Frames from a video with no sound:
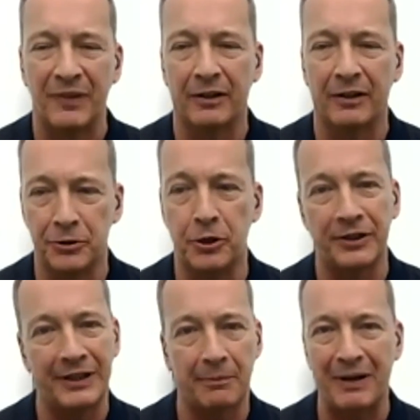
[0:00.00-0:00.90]
a journey
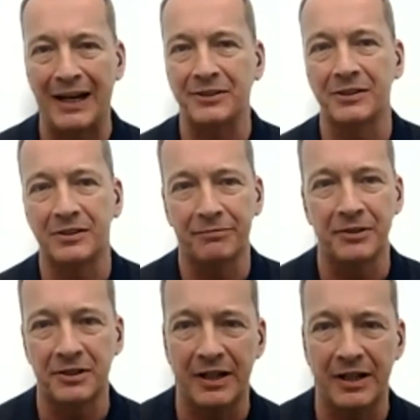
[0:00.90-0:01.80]
that passes
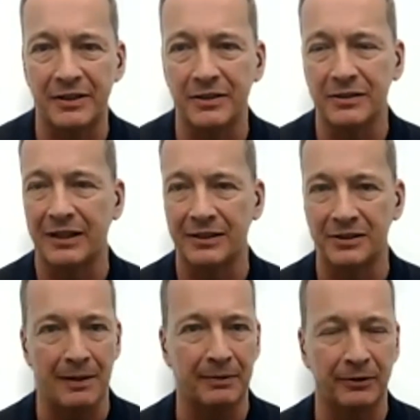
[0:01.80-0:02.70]
different stages, that is
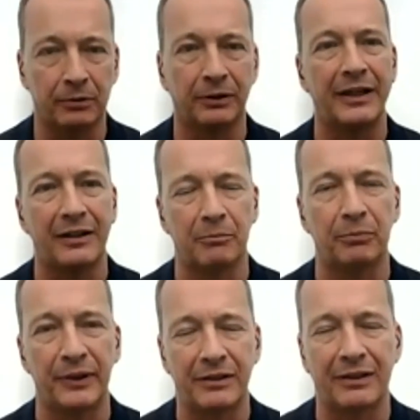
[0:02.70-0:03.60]
able to link and
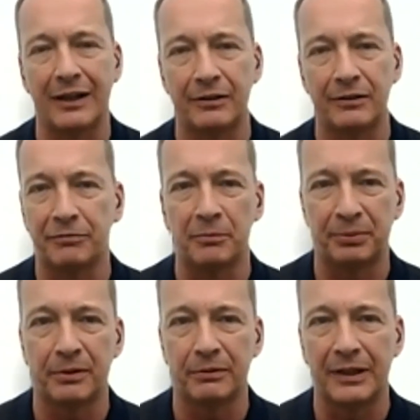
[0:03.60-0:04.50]
bring together different
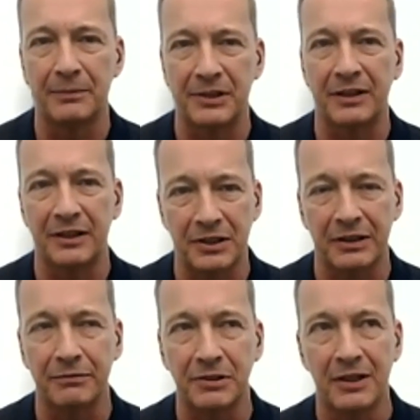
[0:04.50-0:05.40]
programs and
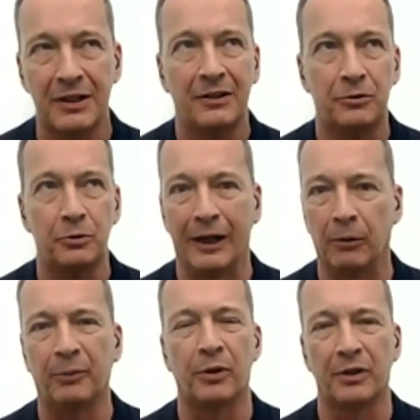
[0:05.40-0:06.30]
initiatives to help
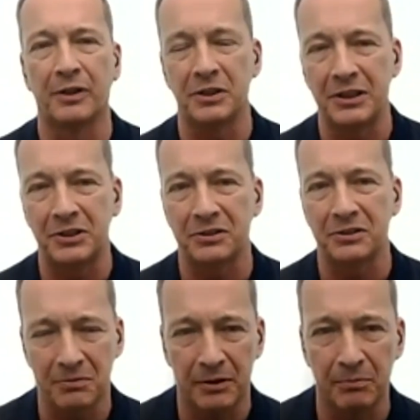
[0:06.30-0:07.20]
organizations
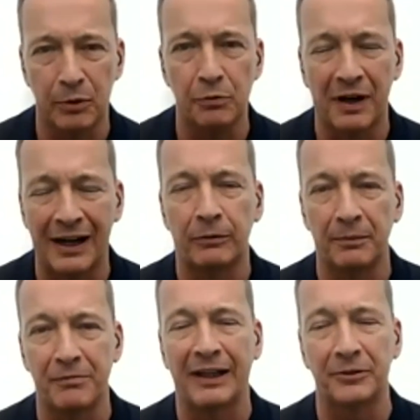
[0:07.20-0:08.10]
that move higher up the
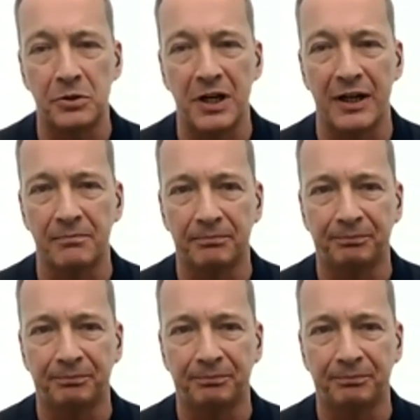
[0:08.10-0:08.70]
value chain